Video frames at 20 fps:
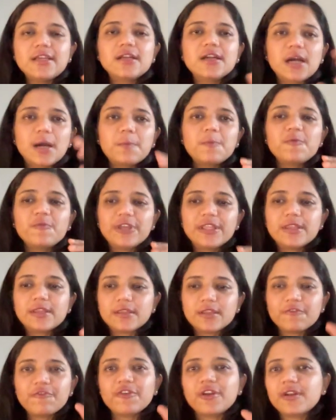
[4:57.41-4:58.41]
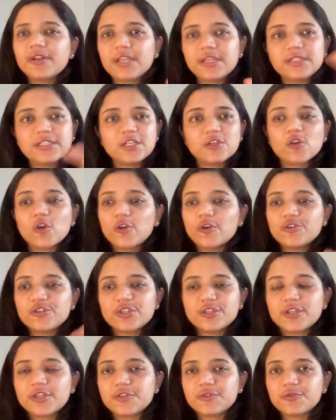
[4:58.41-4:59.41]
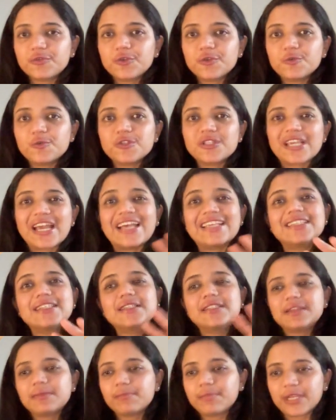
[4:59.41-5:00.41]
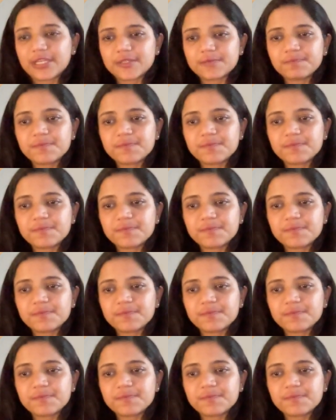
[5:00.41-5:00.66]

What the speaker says: come with the front end technology that you use as a template.